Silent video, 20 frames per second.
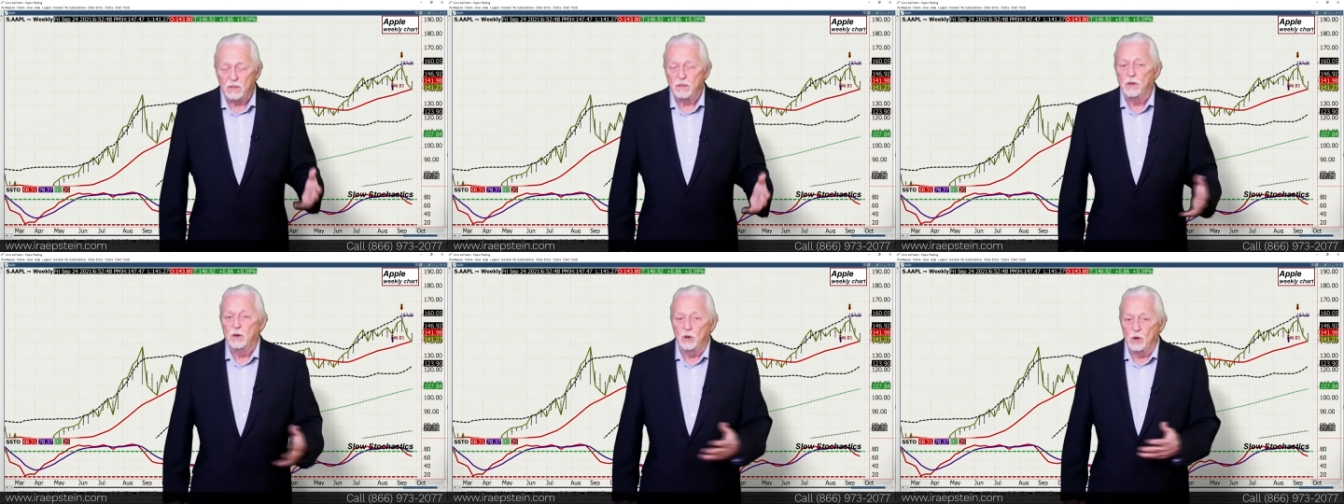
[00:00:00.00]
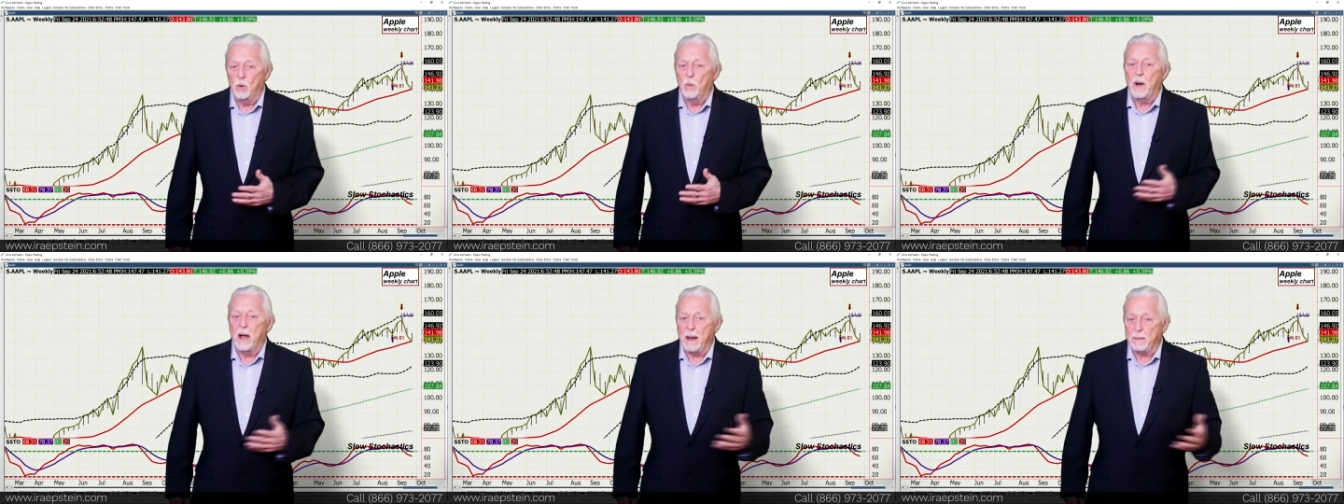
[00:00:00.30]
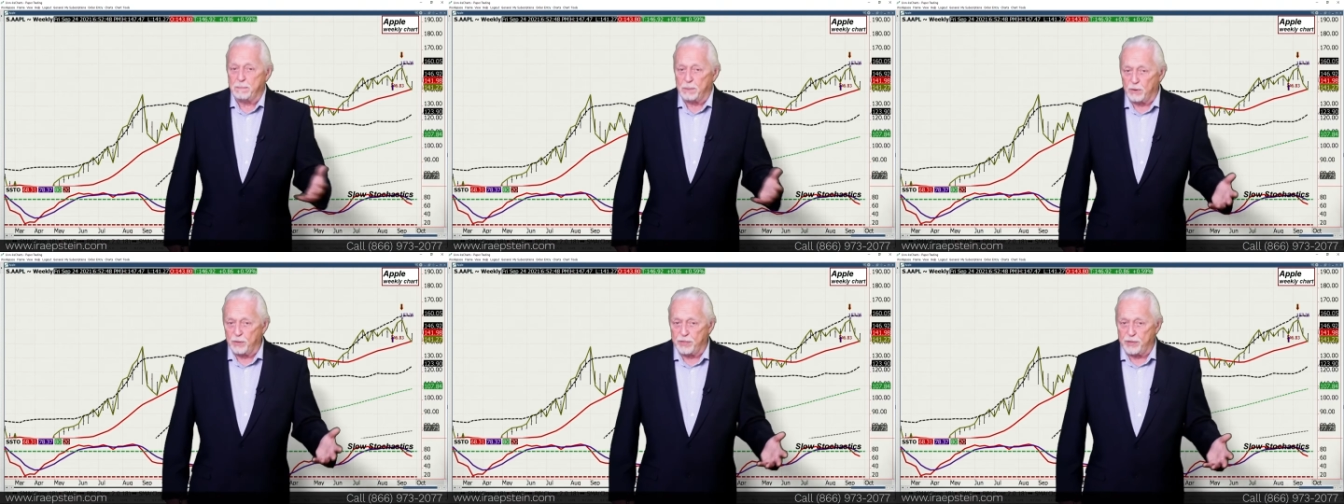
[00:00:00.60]
the new
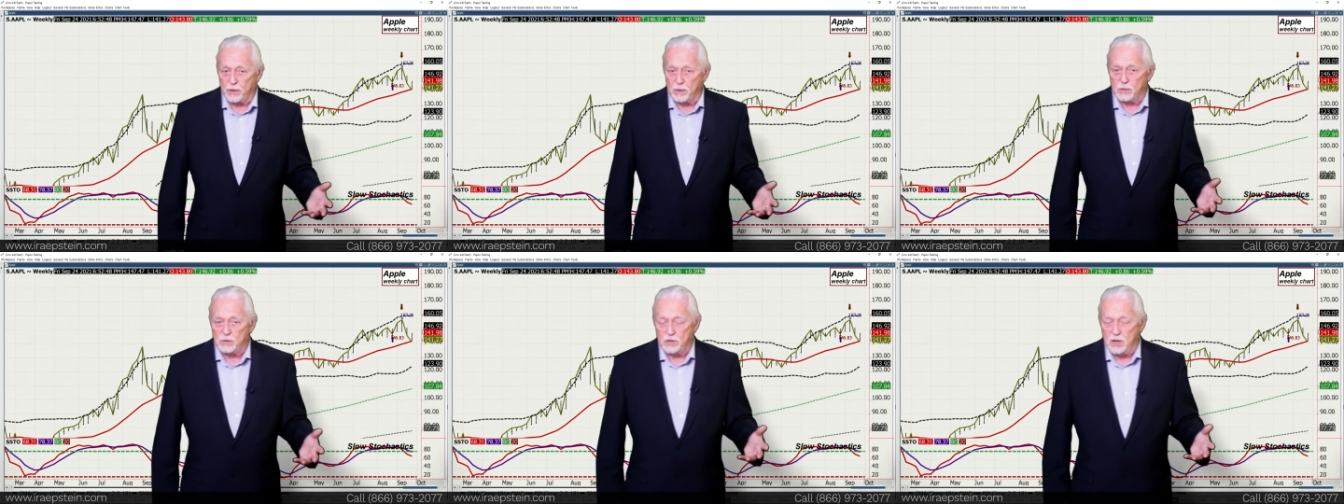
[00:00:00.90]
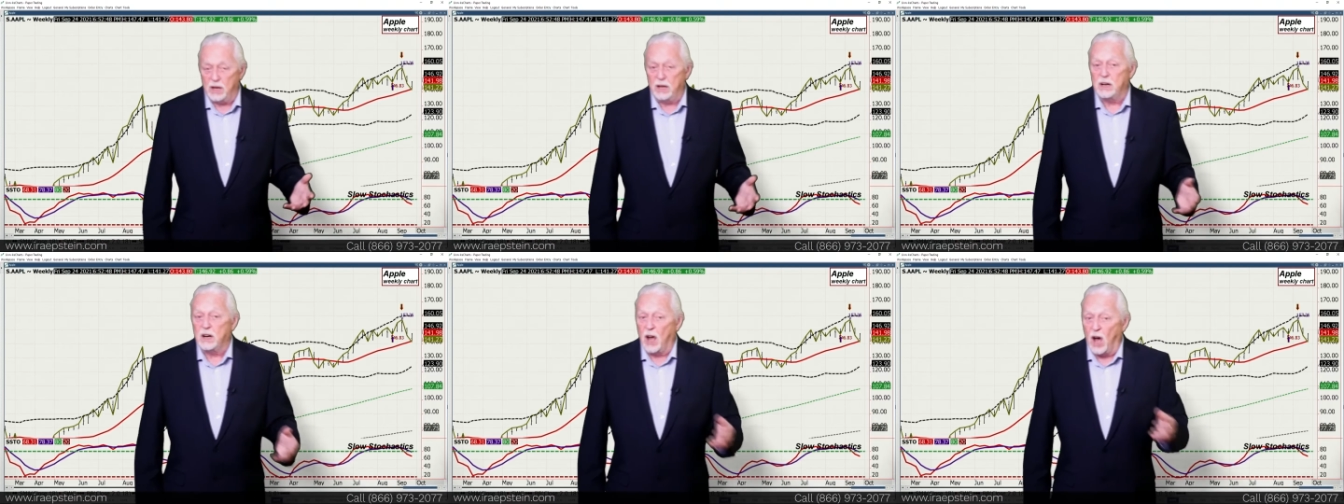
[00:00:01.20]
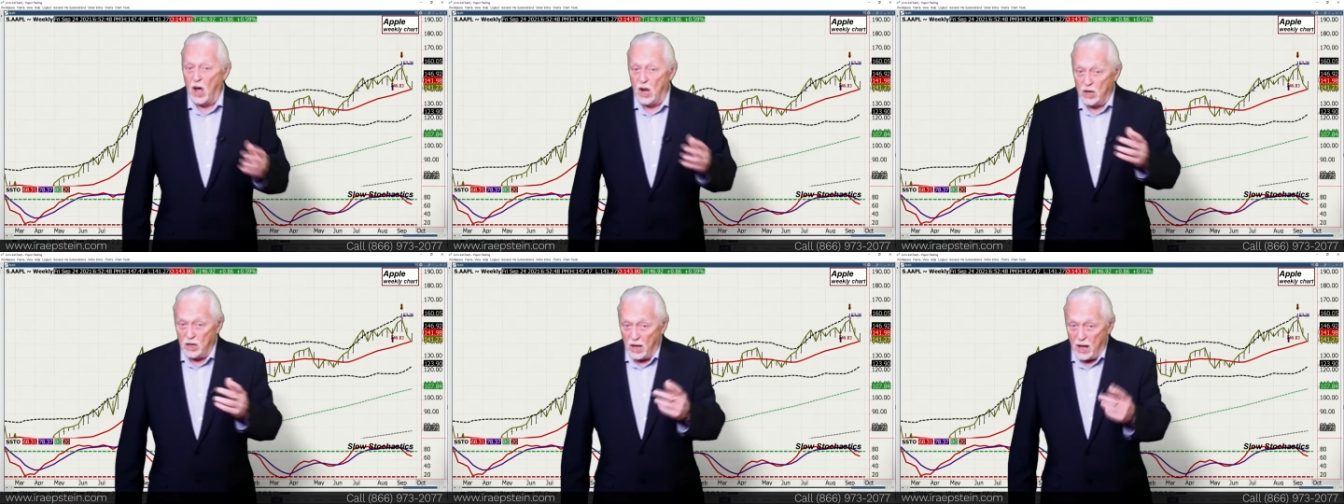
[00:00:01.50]
Apple 13
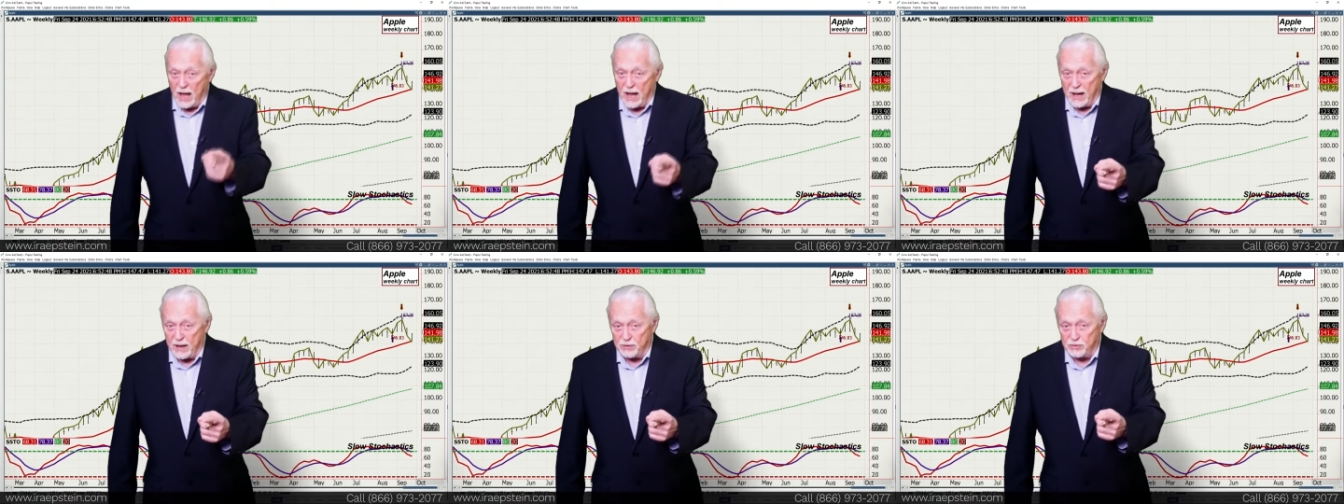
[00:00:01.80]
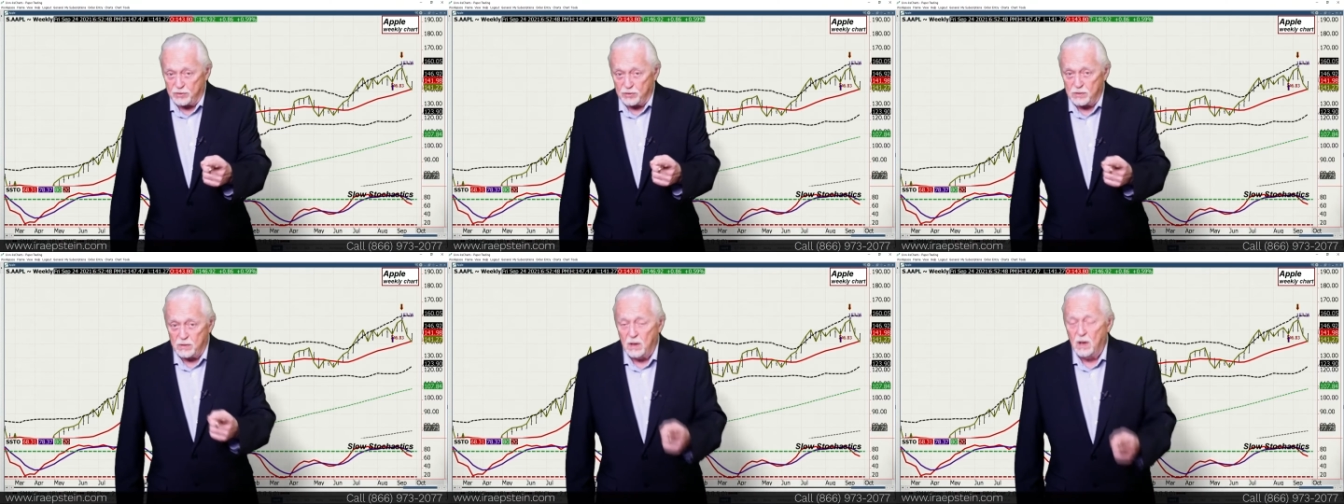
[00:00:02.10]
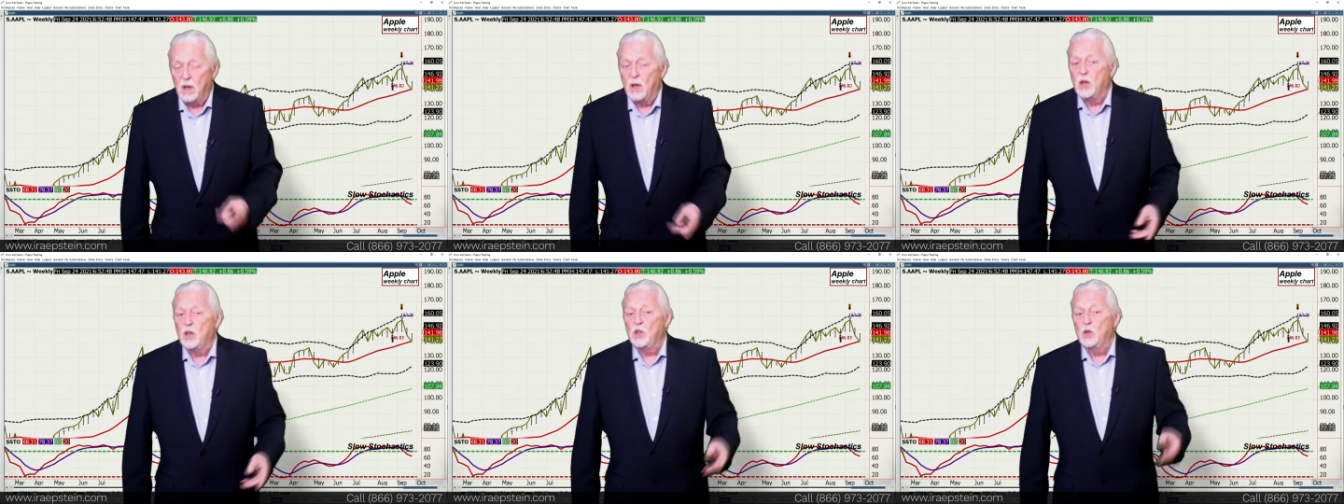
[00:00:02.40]

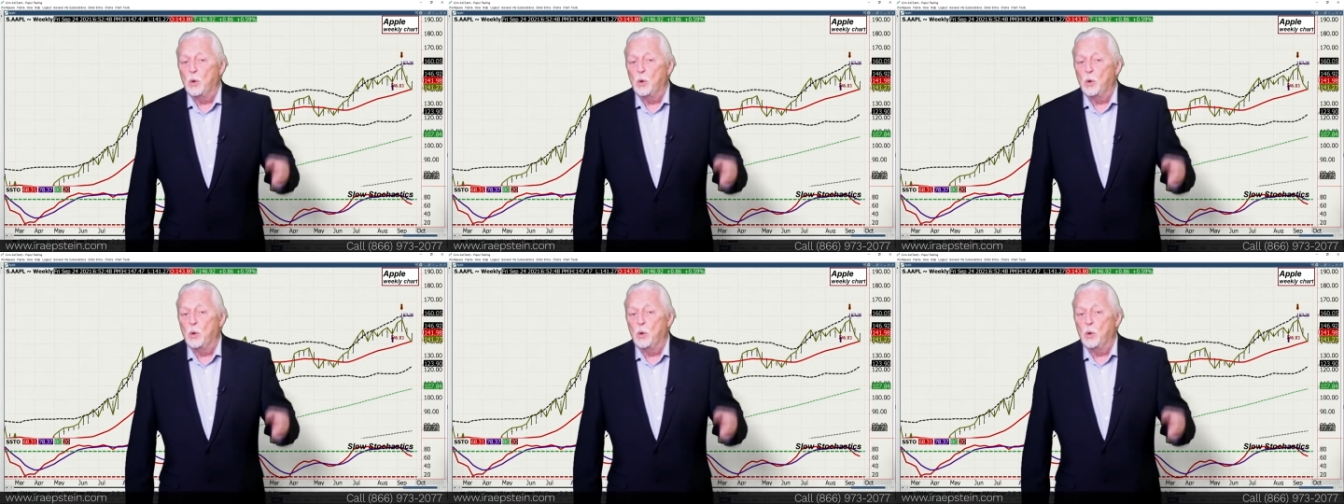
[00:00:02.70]
unless